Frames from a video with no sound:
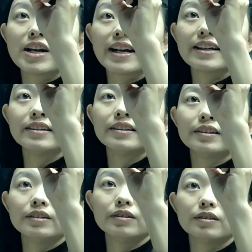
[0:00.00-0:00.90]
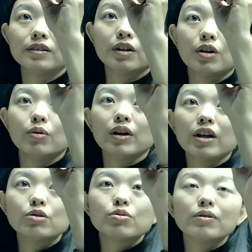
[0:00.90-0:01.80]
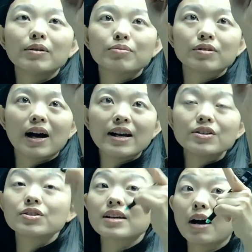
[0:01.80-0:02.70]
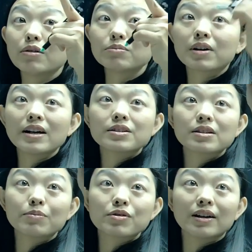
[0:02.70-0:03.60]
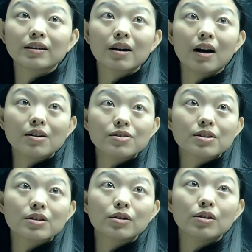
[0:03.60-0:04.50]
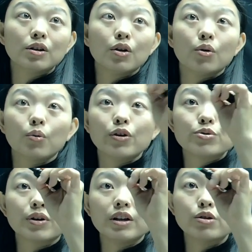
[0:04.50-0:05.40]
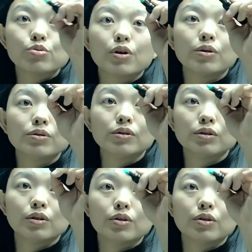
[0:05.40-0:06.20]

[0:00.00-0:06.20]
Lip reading: Jack will equal the price, current price subtract the cost, which will equal